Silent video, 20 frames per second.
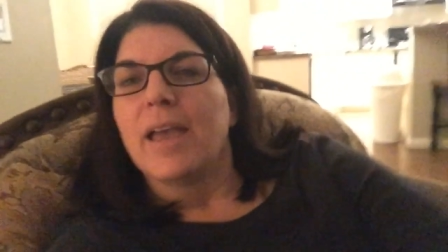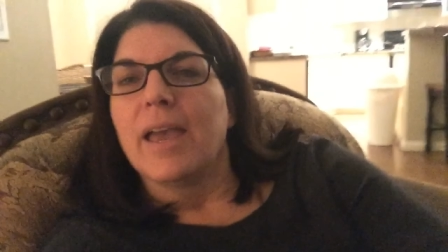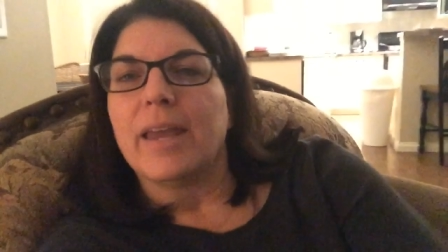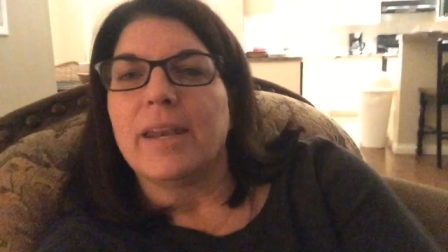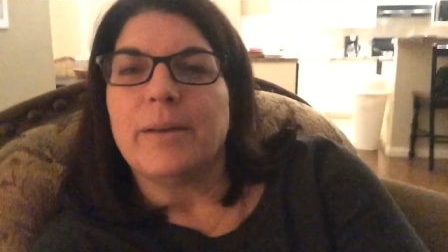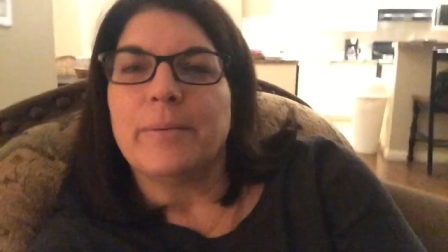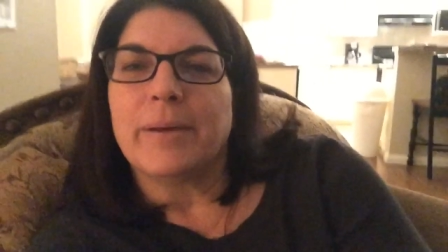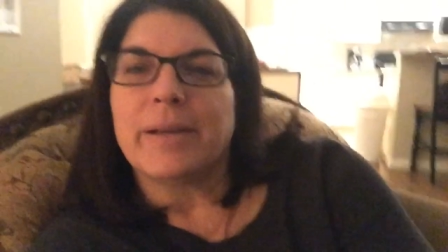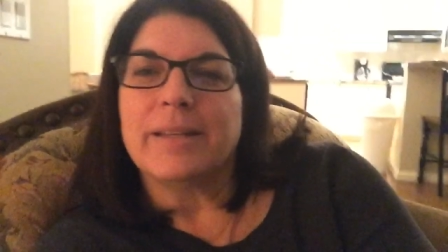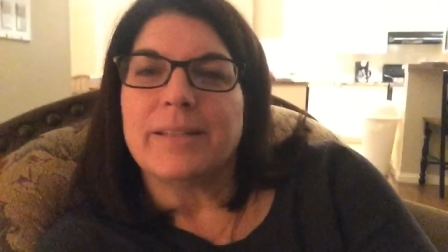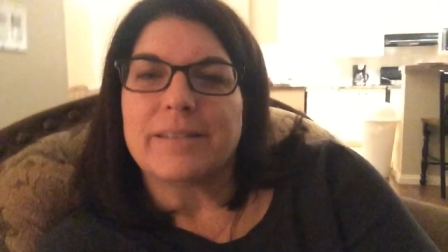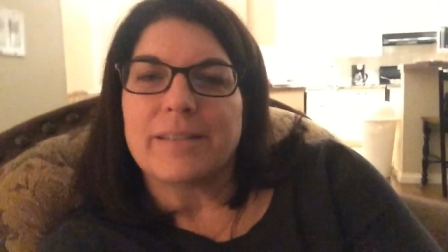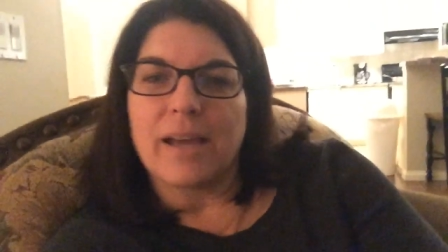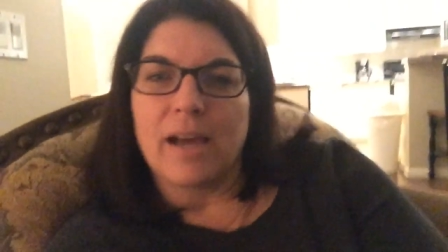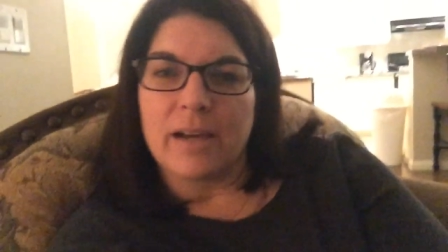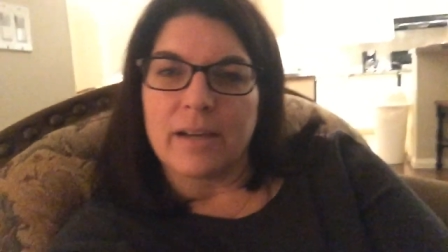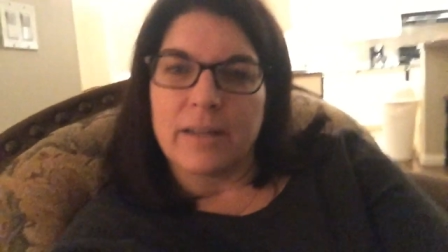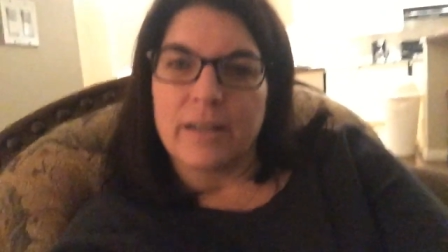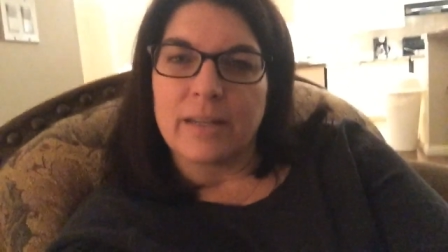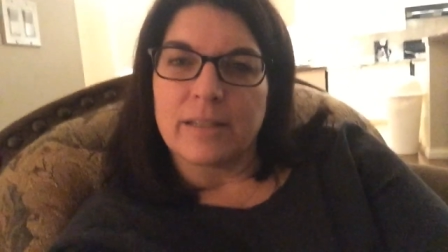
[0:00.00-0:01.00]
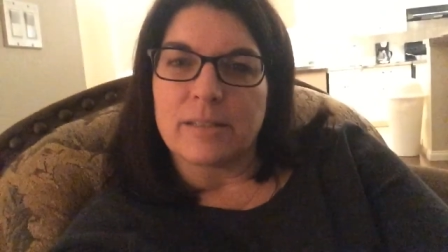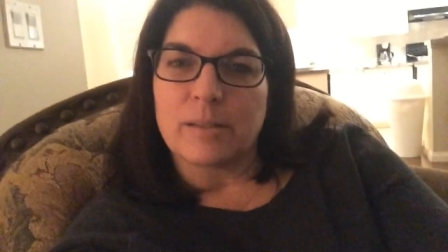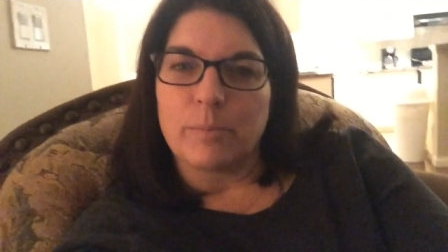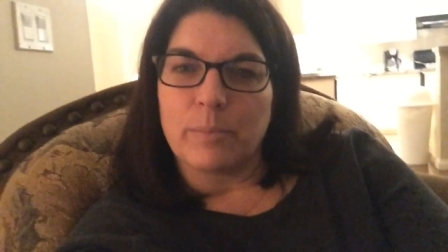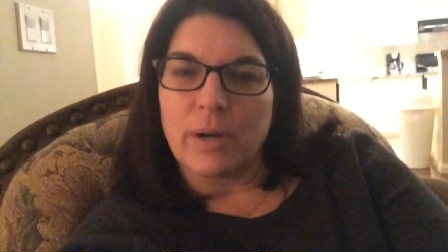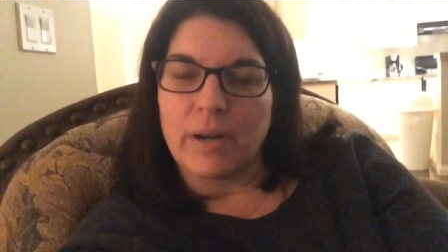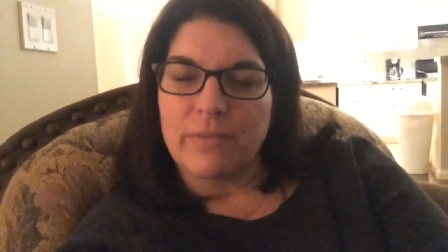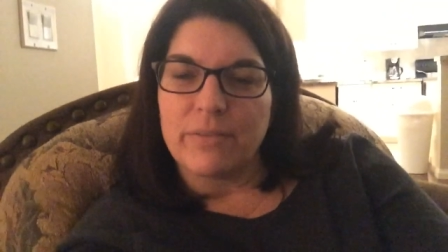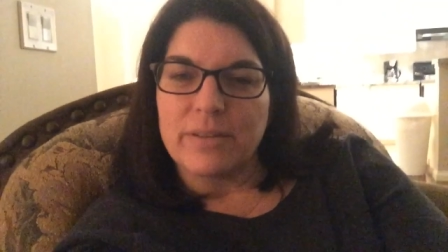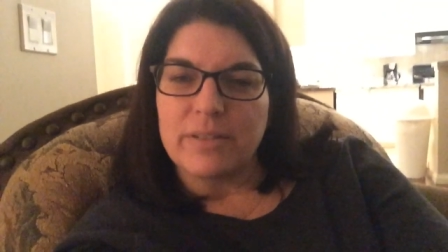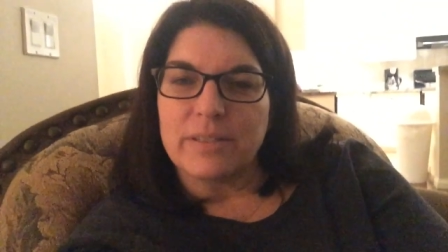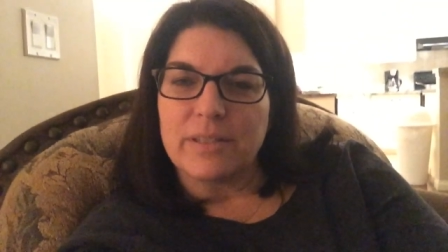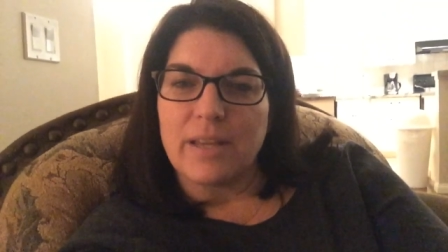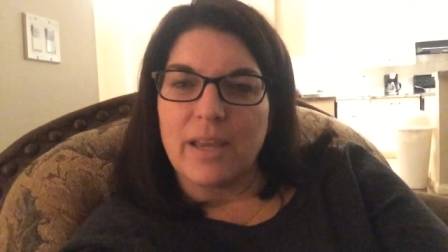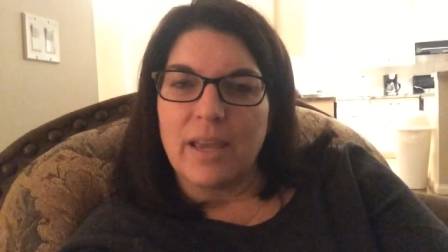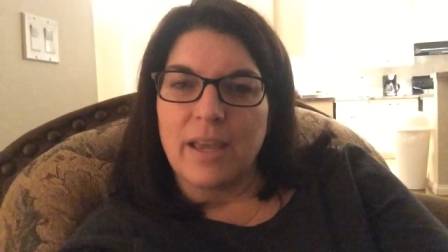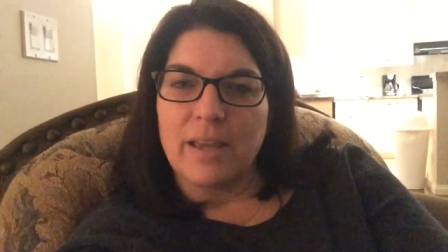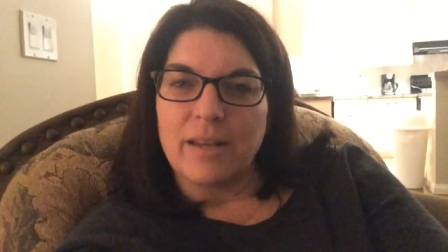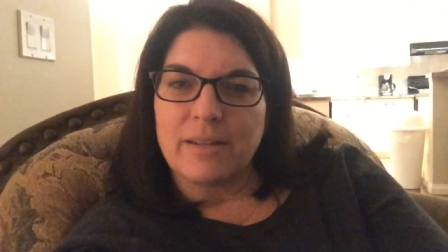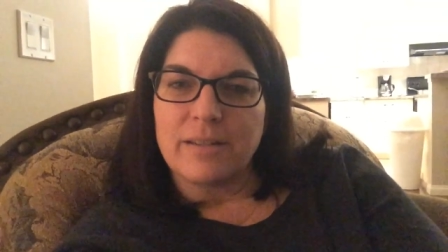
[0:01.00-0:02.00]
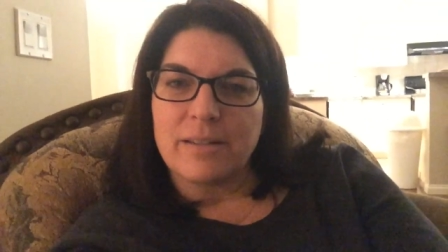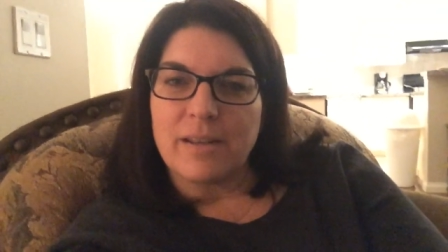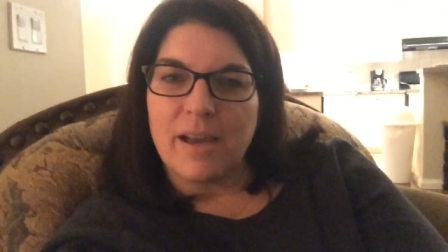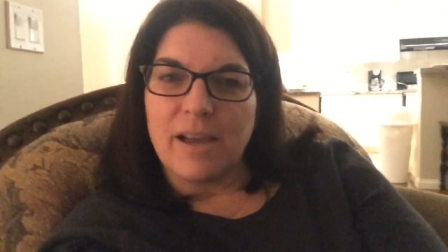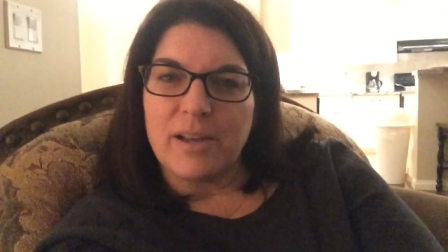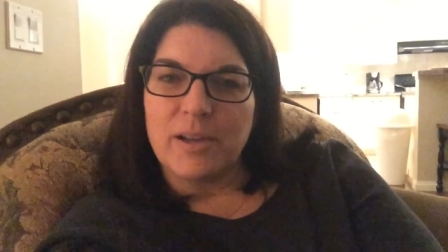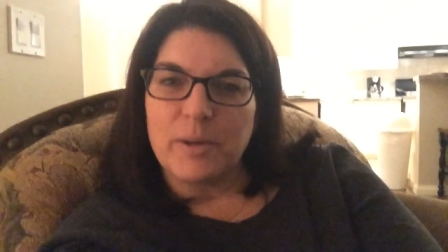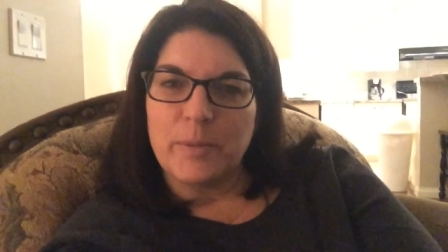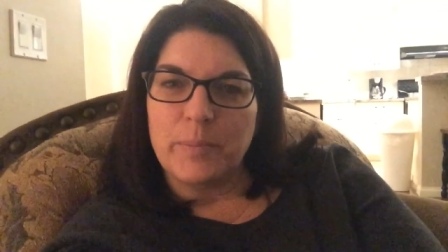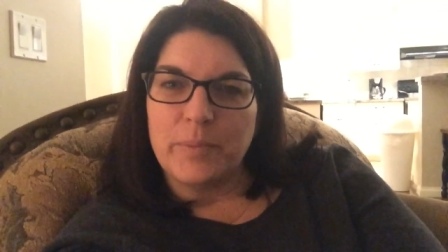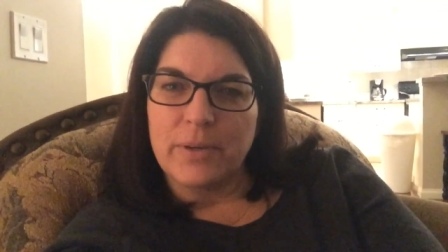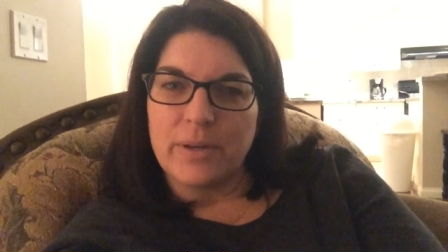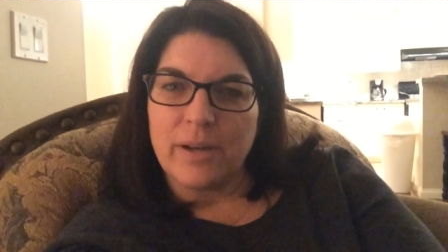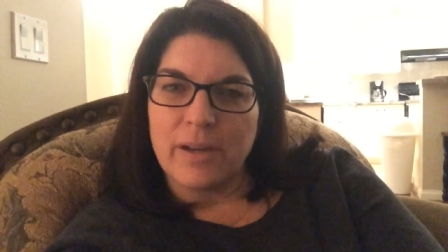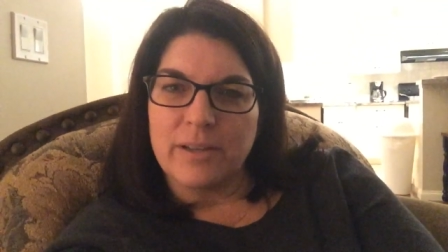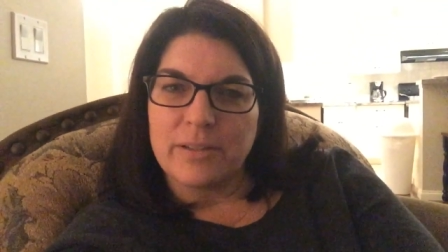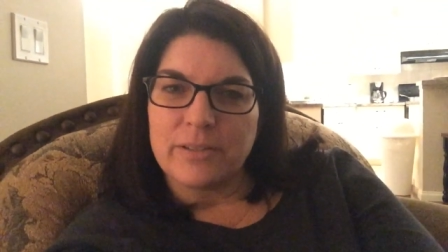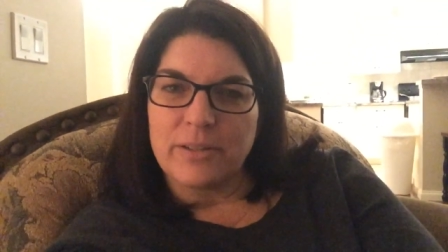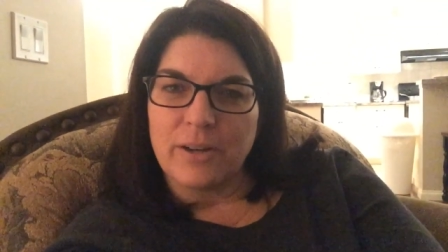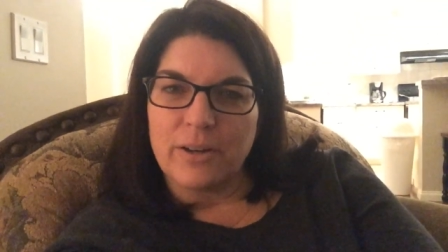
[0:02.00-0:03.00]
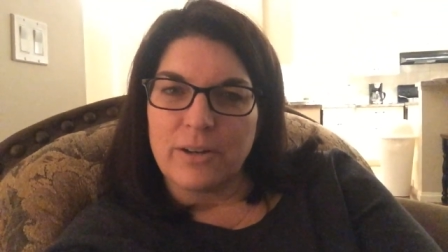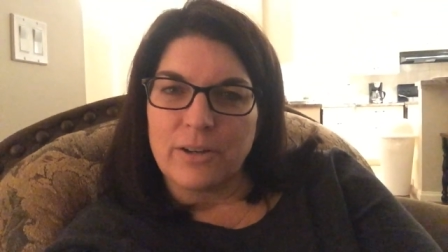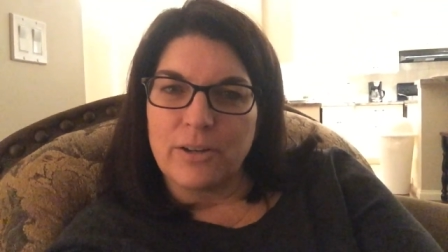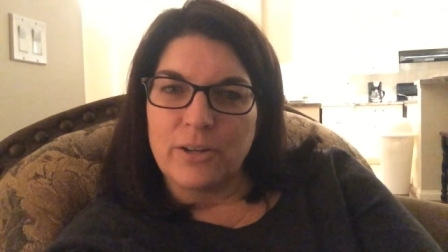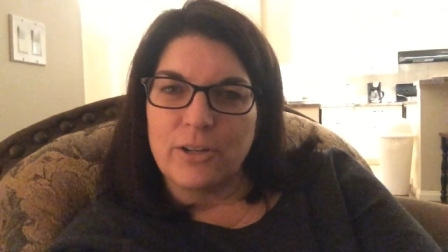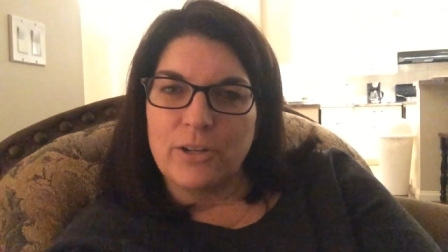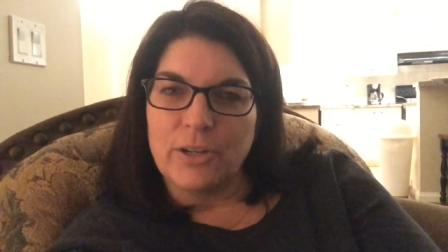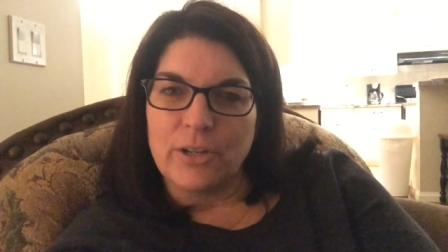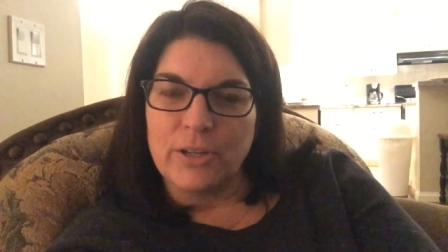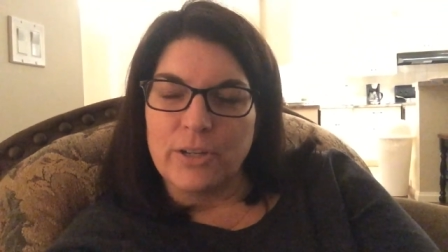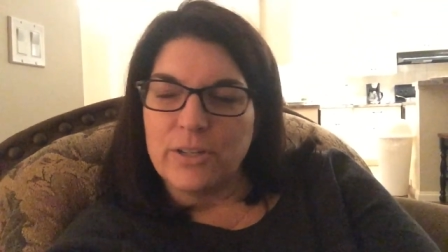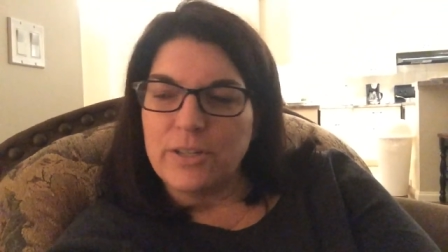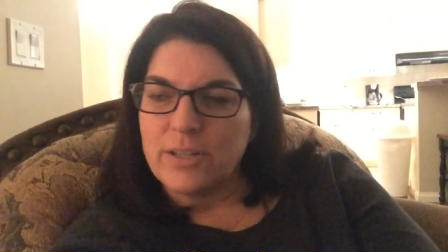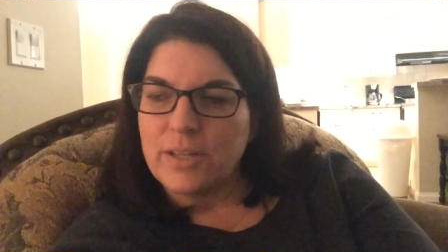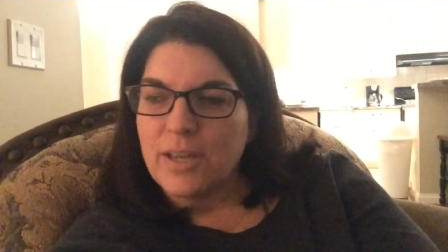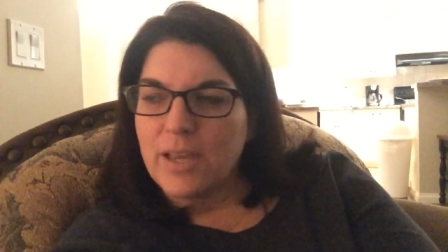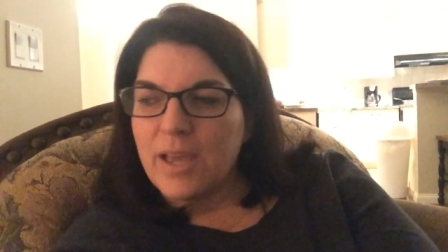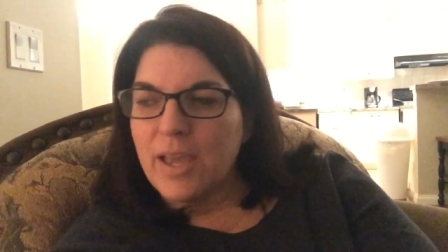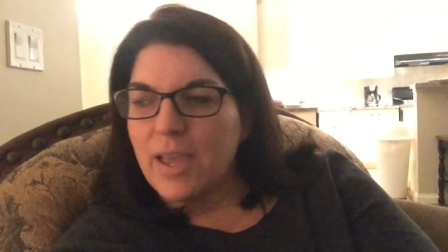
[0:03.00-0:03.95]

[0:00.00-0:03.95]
anyways, I'm going to get some breakfast, and I hope you guys are good,